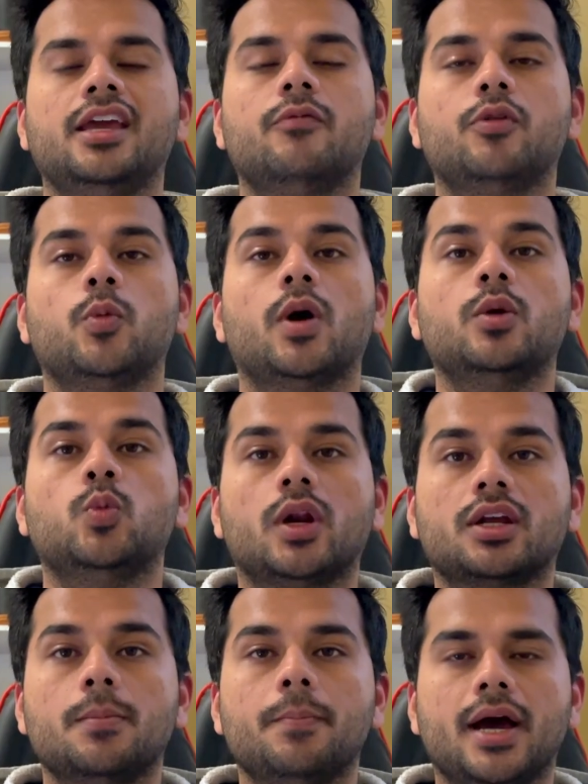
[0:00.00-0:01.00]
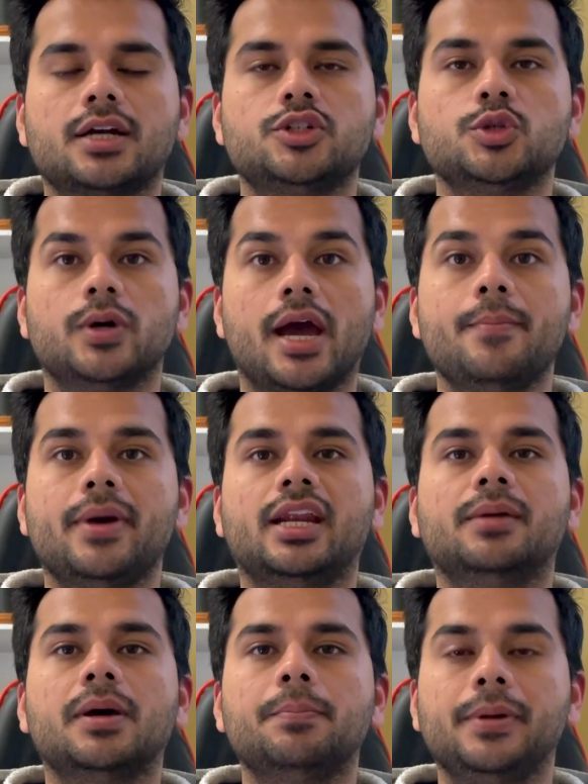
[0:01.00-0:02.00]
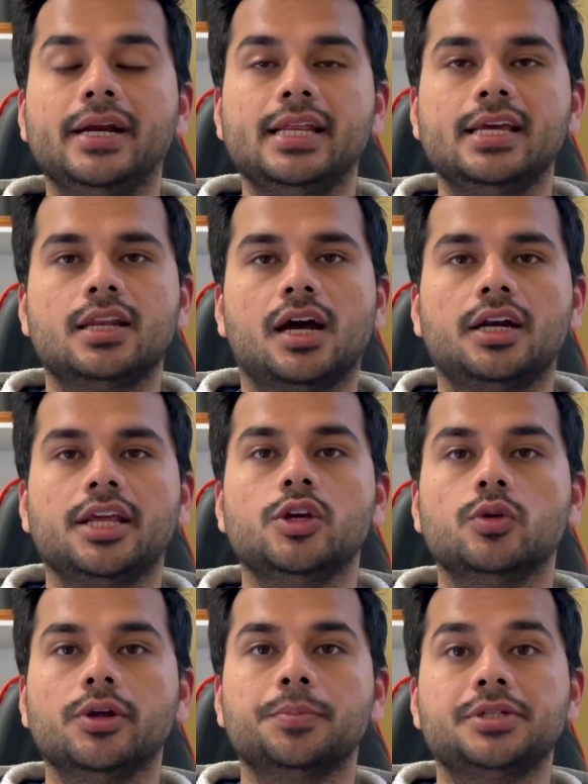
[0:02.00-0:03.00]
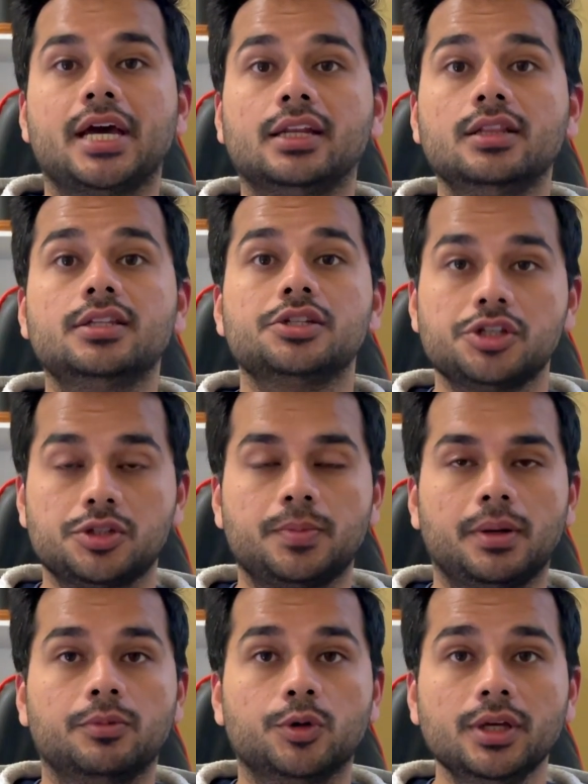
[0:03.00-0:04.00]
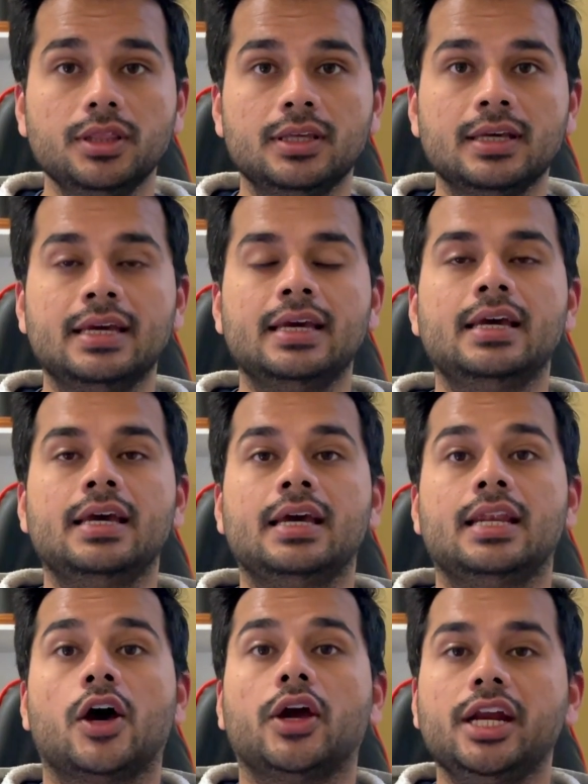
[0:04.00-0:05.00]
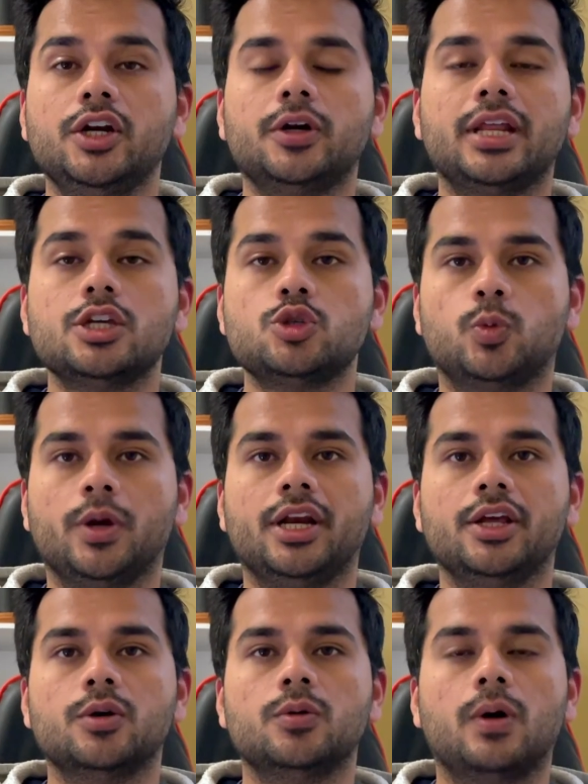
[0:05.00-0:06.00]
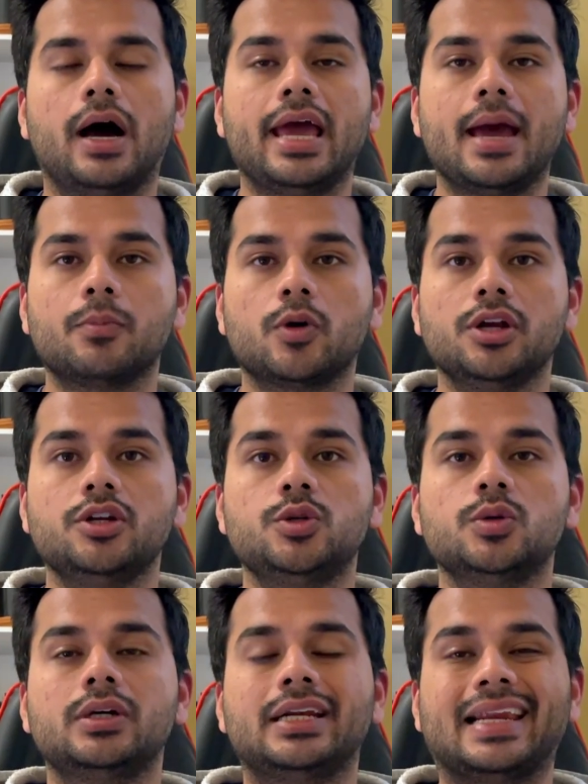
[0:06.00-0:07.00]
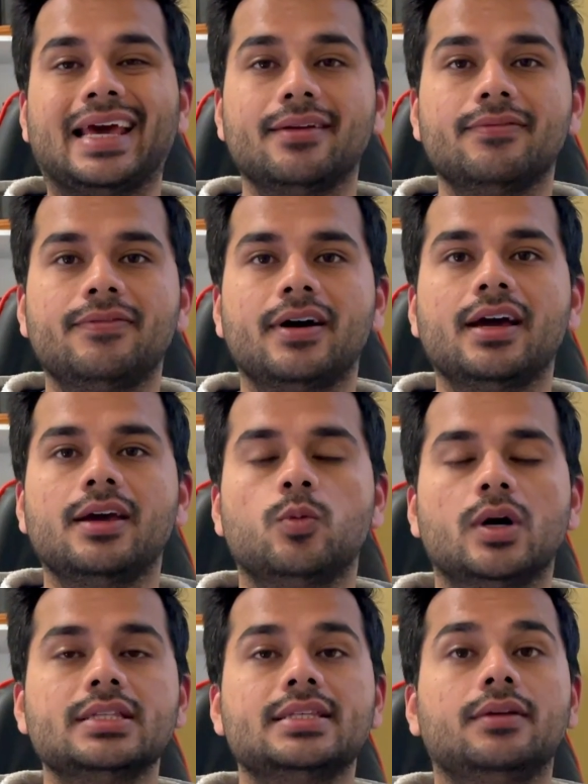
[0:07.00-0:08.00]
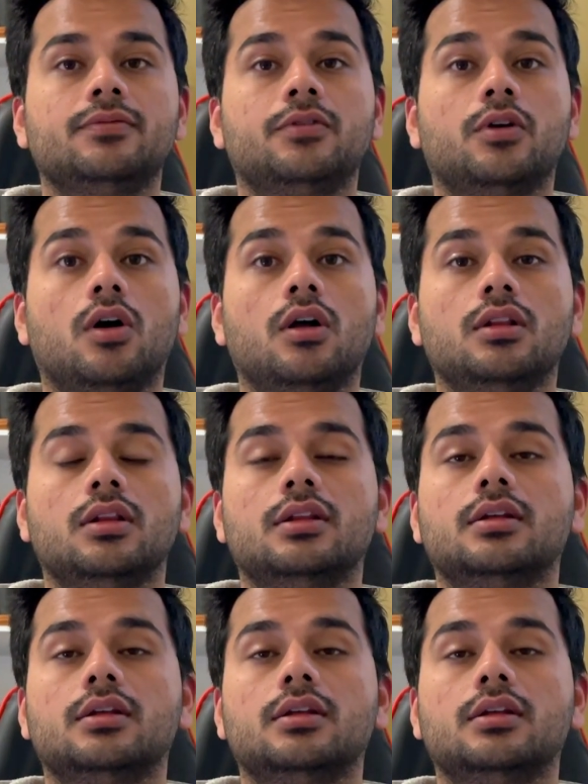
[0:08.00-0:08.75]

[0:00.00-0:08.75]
Hey everyone, welcome back to M and MM P T E NAATI YouTube channel. This is Manmohit. Now in today's video, I am going to clarify once and for all